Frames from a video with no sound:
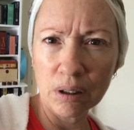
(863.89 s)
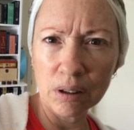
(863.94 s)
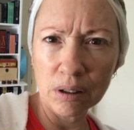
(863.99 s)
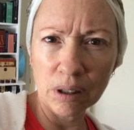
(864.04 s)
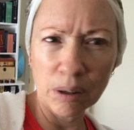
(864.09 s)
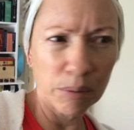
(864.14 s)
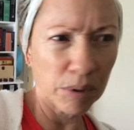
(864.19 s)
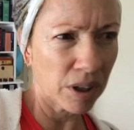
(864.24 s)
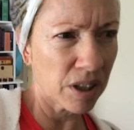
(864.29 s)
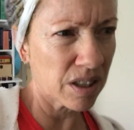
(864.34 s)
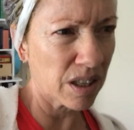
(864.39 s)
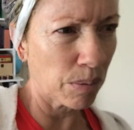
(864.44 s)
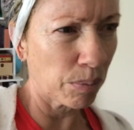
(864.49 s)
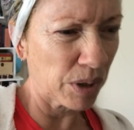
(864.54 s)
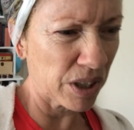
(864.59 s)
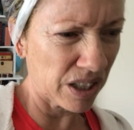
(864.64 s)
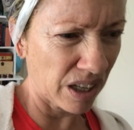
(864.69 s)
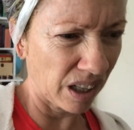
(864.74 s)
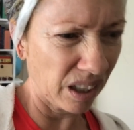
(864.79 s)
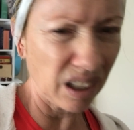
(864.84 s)
Because I'm, I'm
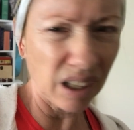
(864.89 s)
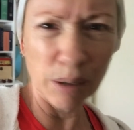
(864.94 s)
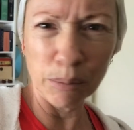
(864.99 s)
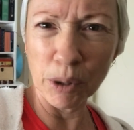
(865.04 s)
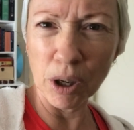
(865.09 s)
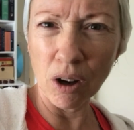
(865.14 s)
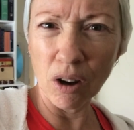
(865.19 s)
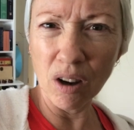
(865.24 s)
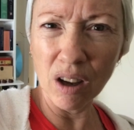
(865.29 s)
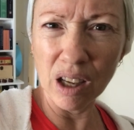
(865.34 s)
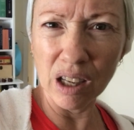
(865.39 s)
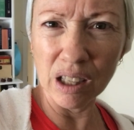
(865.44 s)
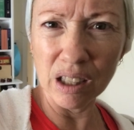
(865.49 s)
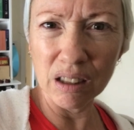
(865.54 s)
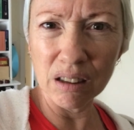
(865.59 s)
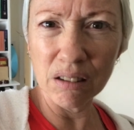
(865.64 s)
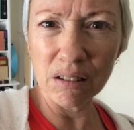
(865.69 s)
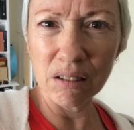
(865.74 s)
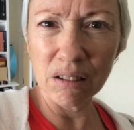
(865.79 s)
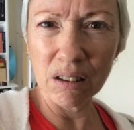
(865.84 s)
pretending I'm
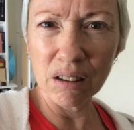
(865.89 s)
God.